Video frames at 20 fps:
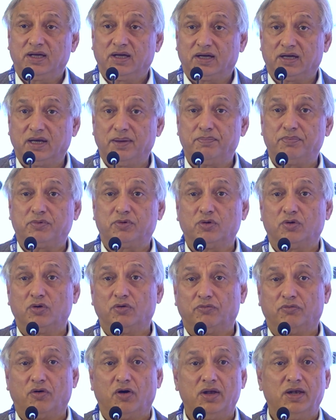crypto
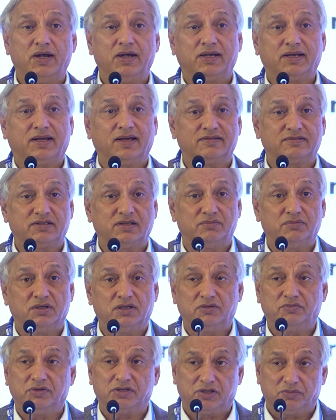wallet
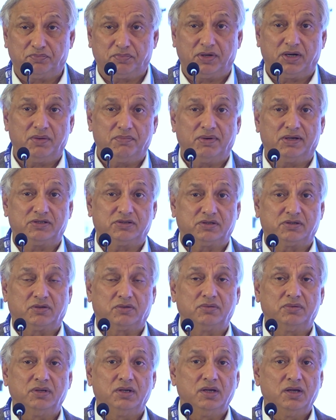customers, which is pretty much
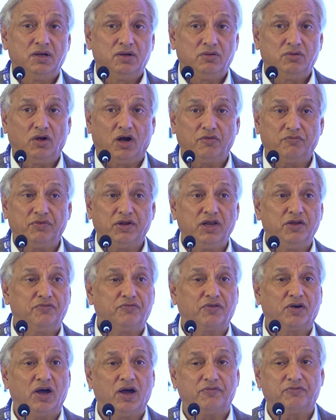not very
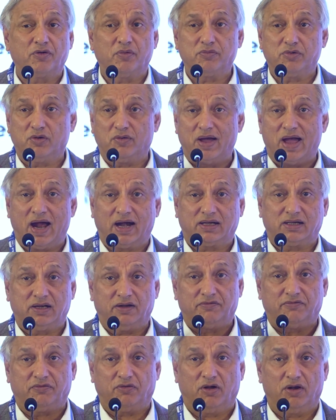far from your
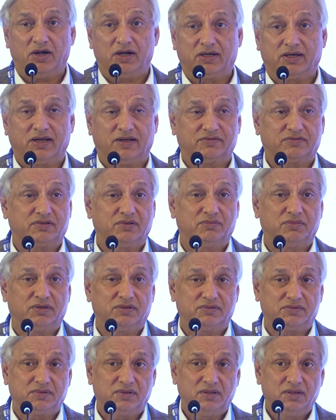active wallet
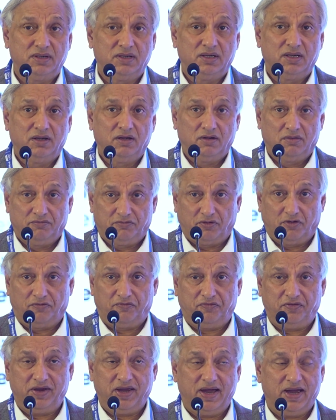customers for
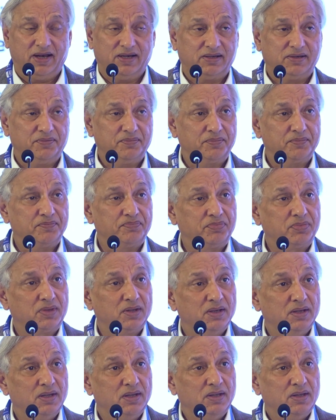fiat,
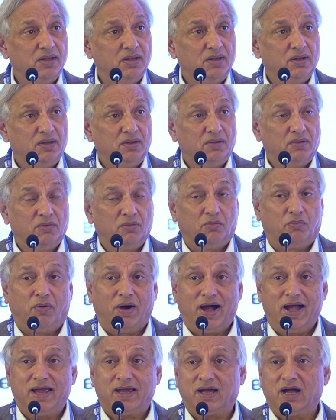
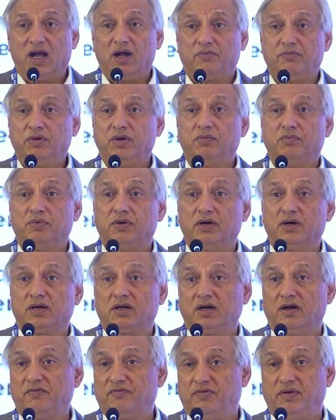why can't we
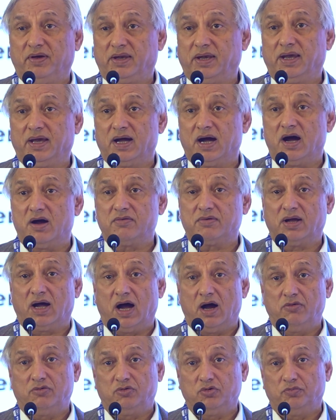work on figuring out
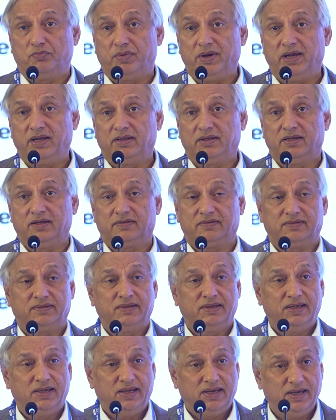how to bring this
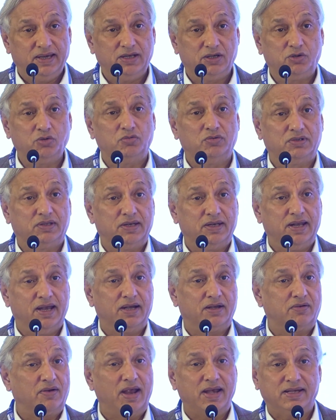into the
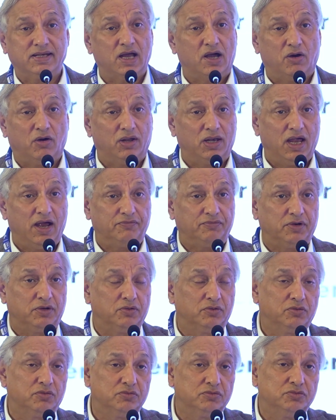net? Right now, all I have to
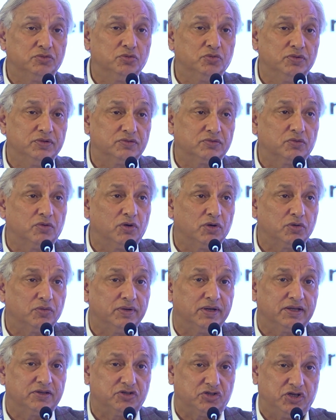do is go to
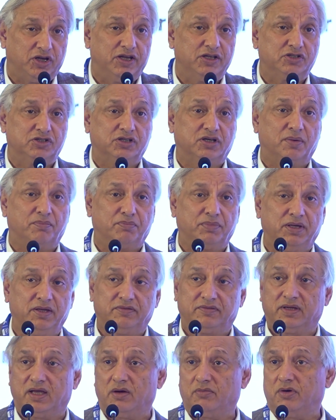an exchange company,
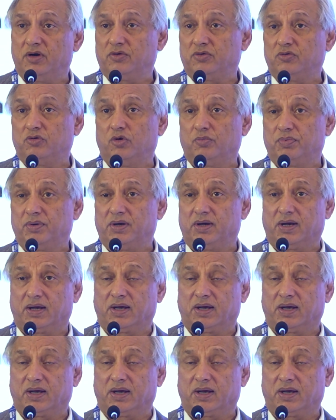say I want to open an